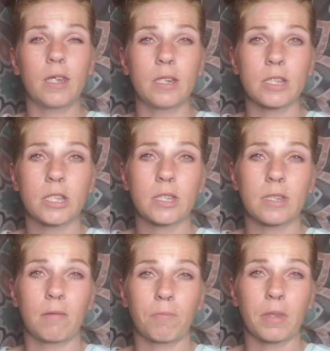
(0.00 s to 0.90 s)
It is
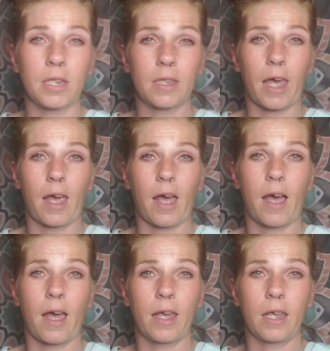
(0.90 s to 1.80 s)
simply that
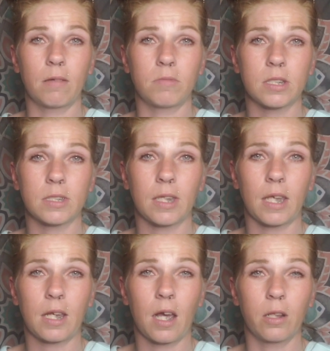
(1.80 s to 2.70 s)
I am just
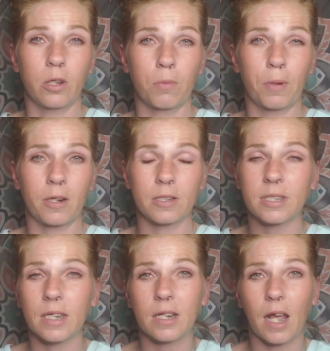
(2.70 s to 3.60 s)
a color
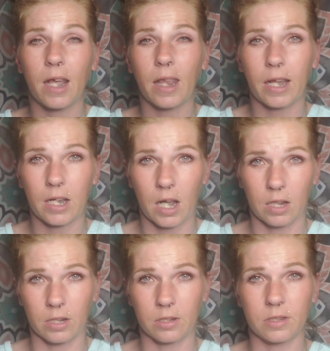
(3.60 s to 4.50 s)
person. I like
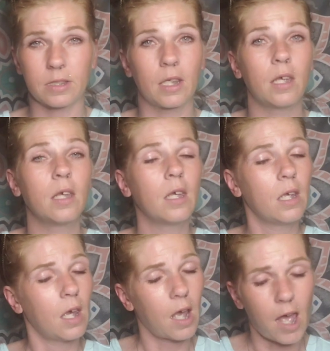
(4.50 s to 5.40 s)
colors.
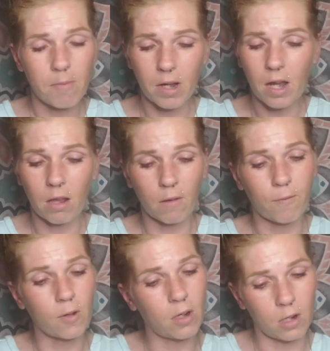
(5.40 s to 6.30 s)
I'm a
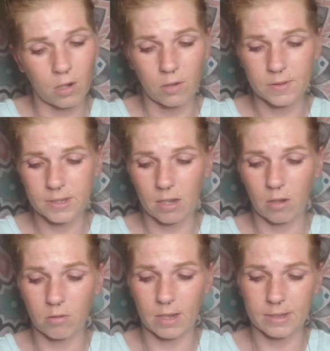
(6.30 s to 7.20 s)
colorful girl.
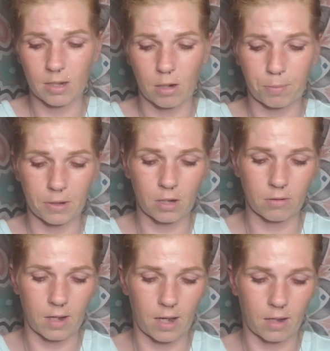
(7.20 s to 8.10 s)
So, let's open
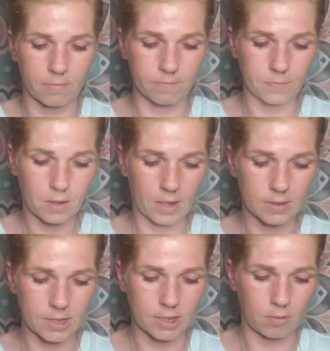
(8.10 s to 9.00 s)
her up
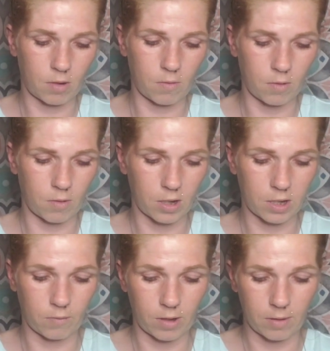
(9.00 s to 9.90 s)
and see what we're
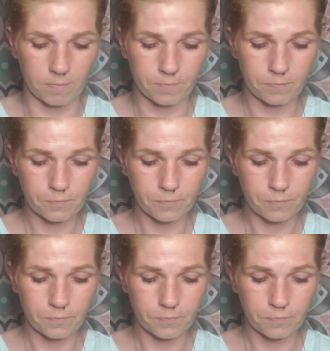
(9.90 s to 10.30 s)
working with.